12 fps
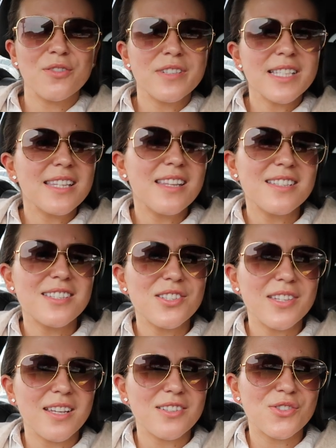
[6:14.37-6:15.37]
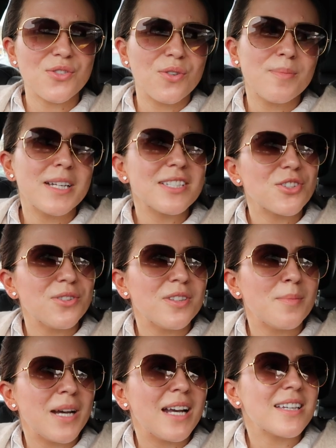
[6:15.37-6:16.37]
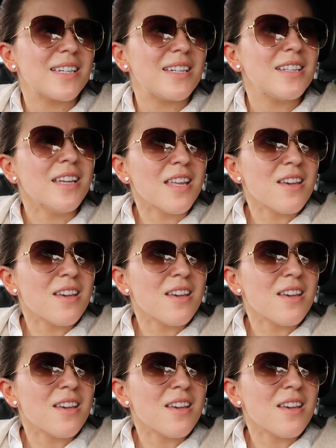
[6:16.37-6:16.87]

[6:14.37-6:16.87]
Obviously there's just like so much on the market,